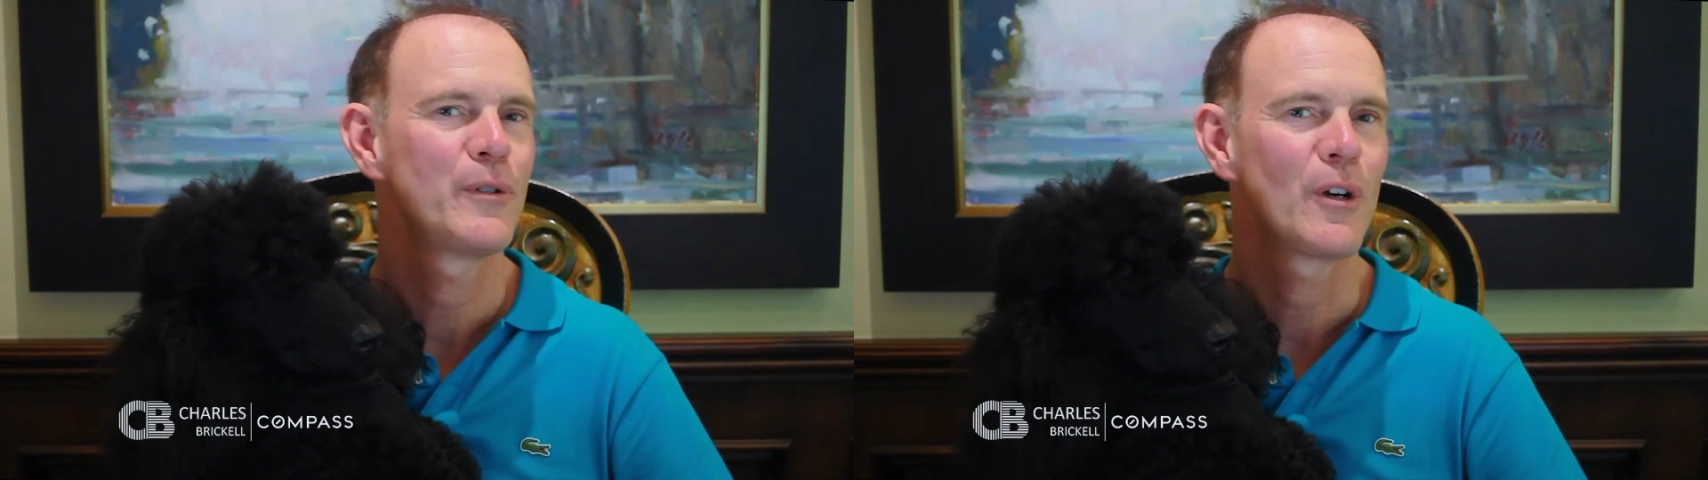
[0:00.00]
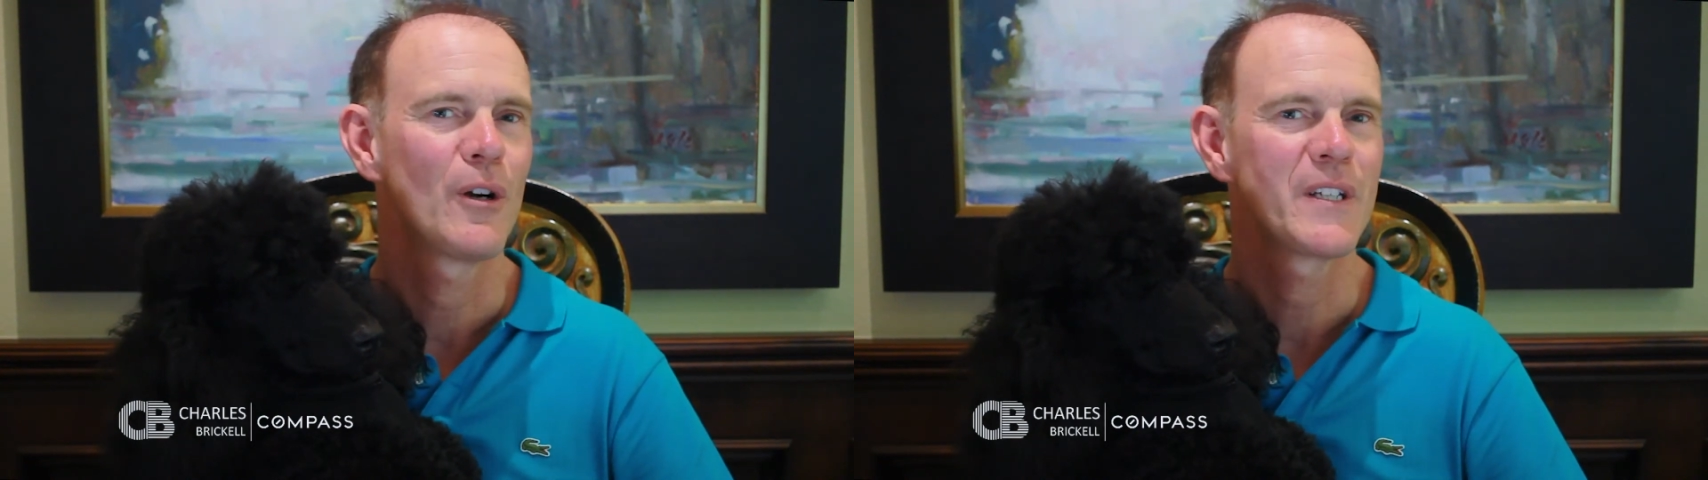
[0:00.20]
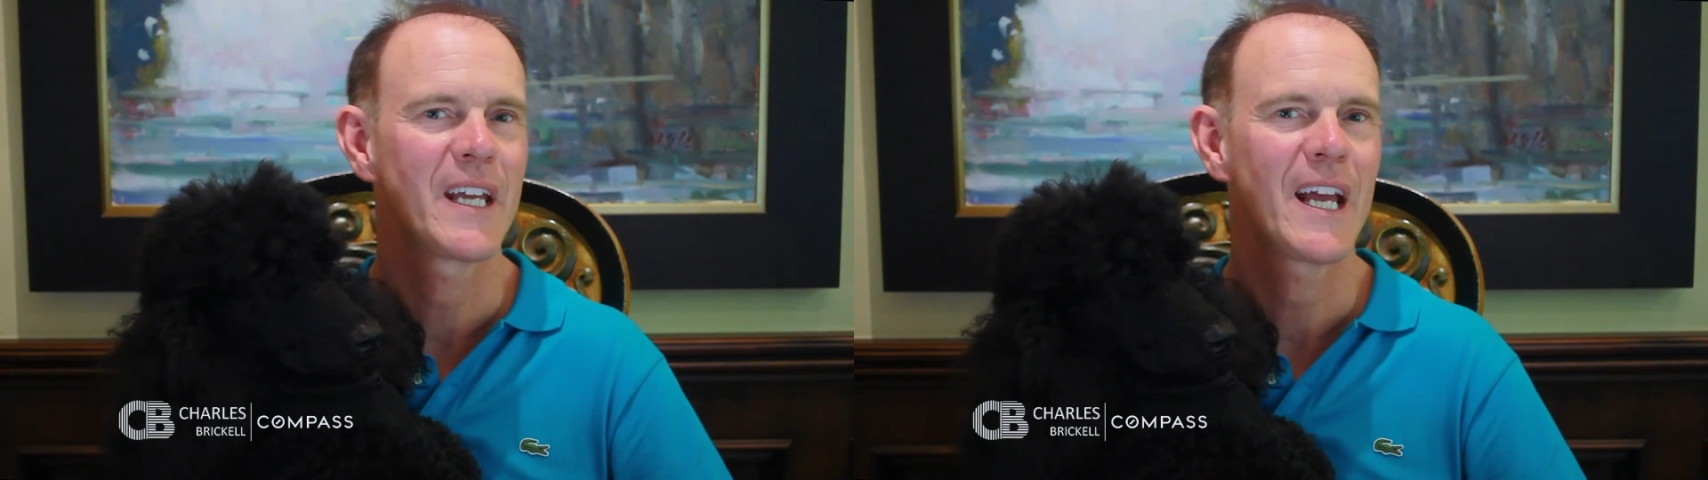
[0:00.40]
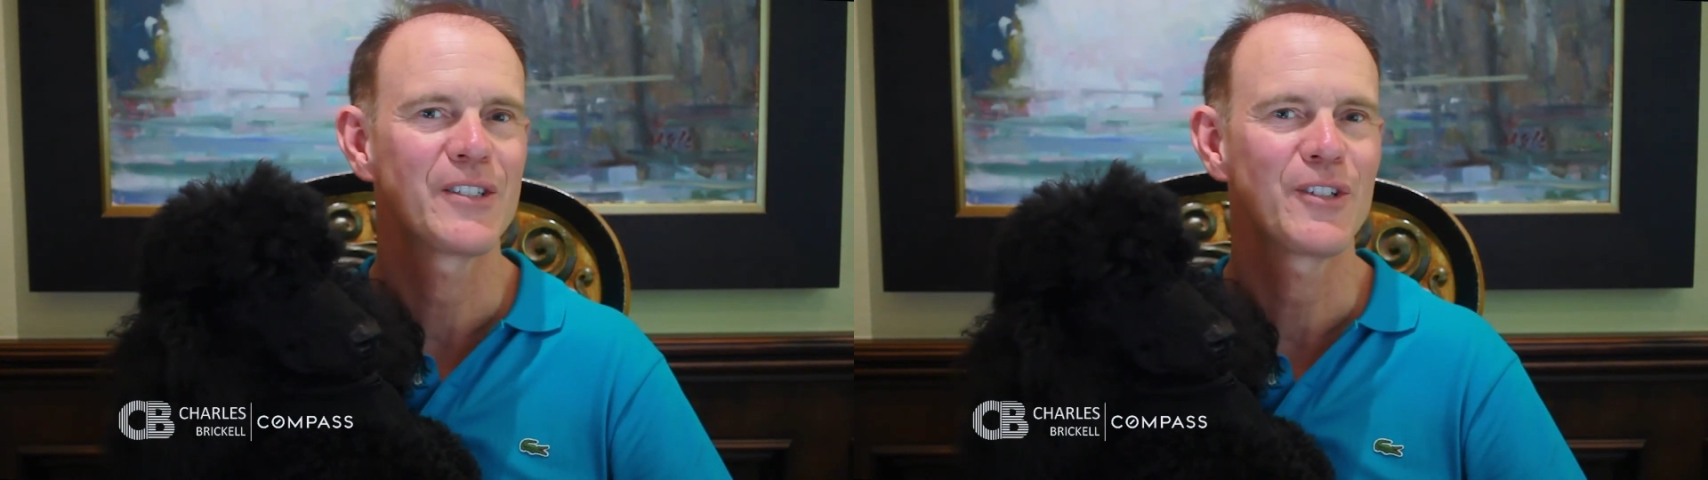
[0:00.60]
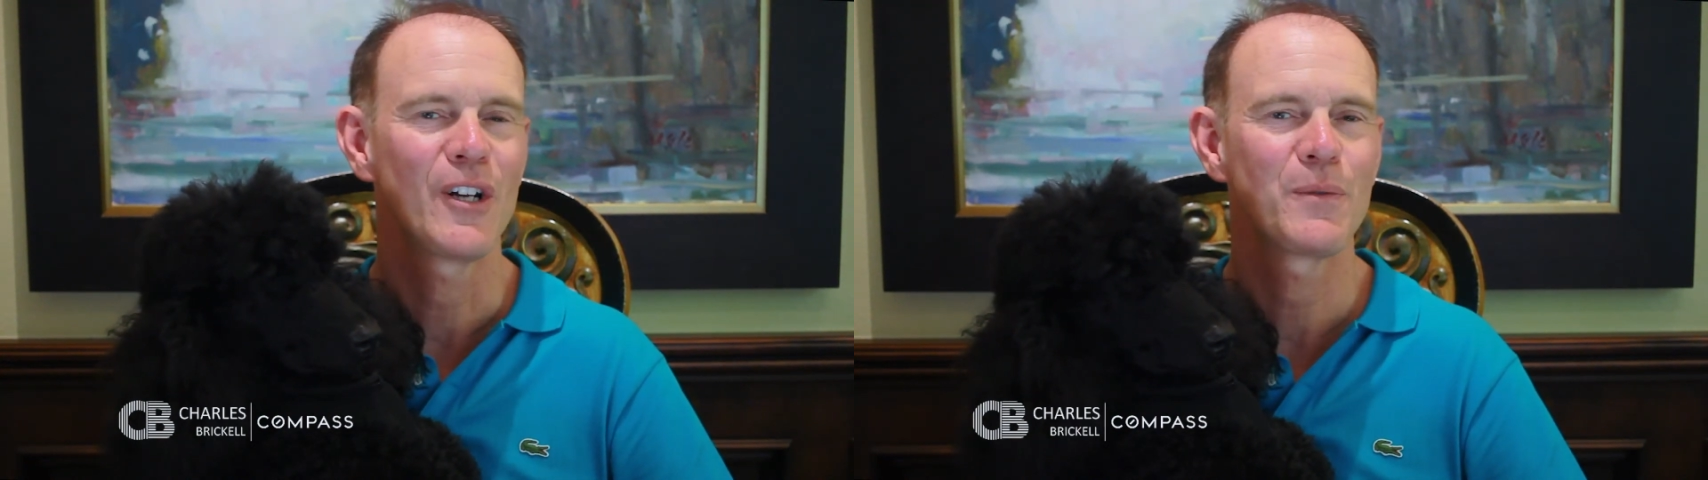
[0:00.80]
to Charles and
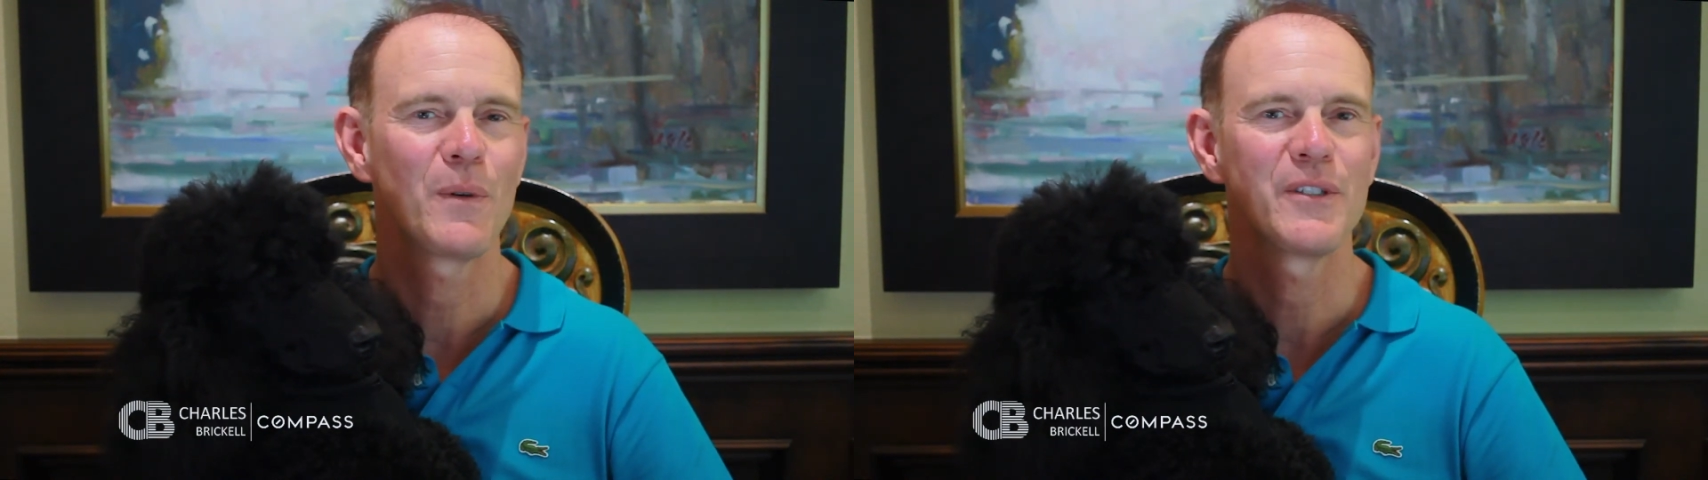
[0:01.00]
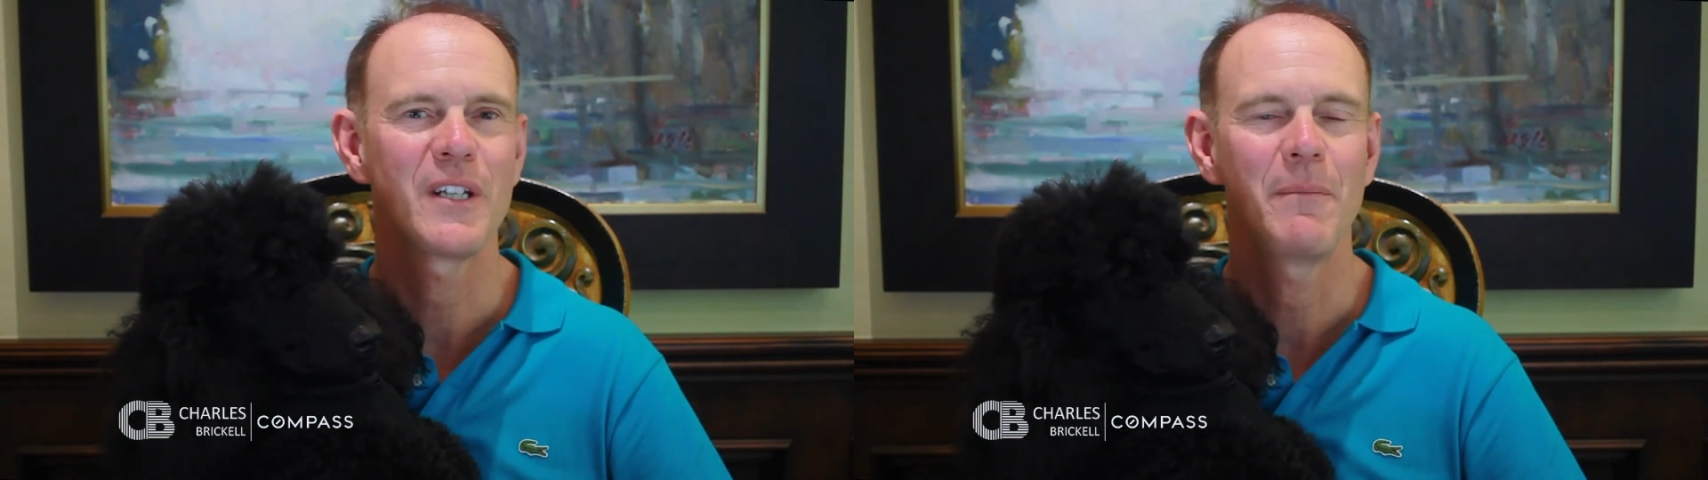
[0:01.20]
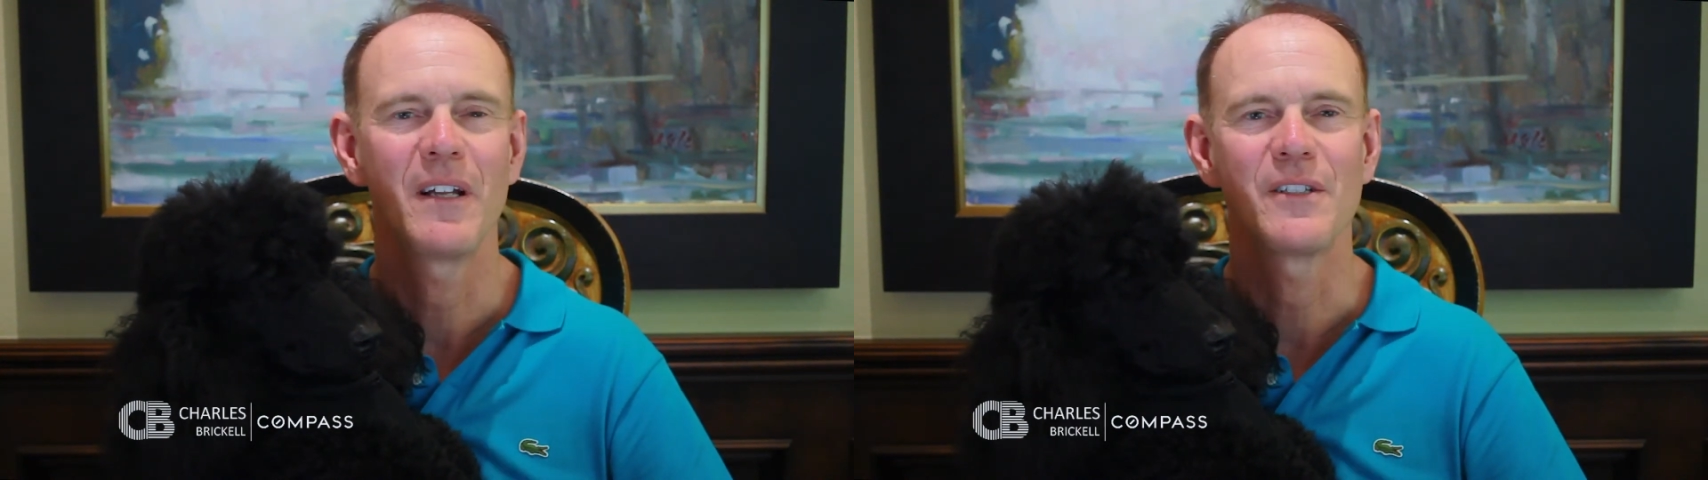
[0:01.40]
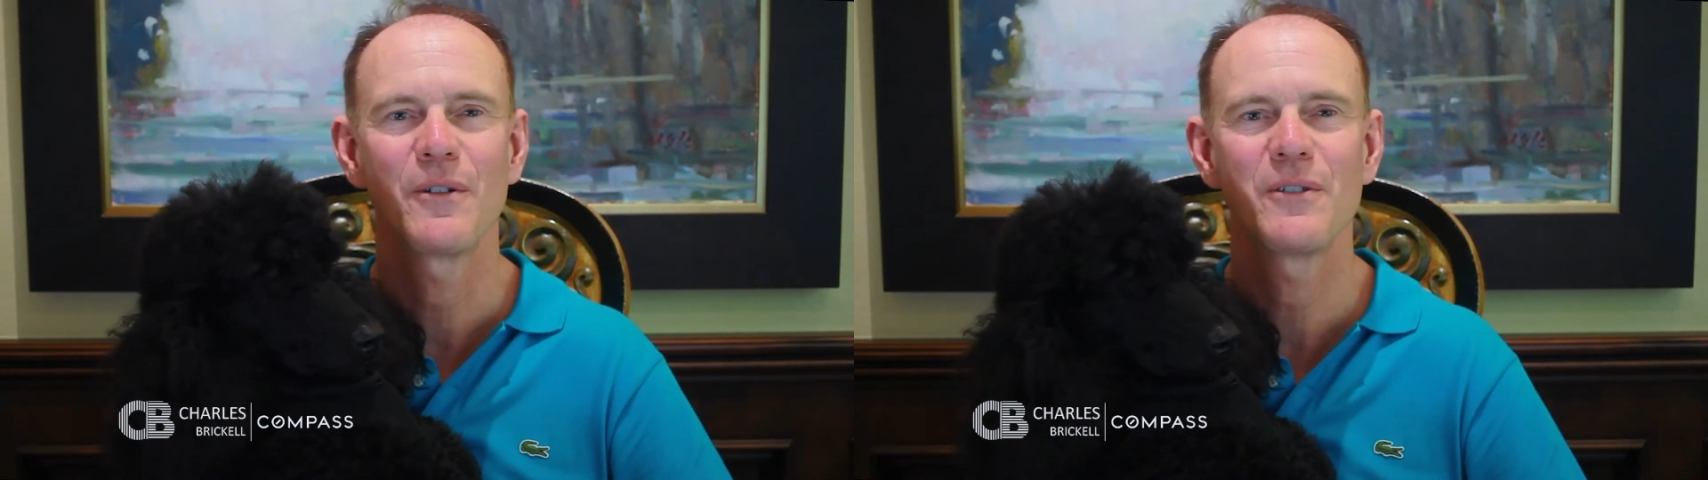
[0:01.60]
Gaston's Real Estate Minute.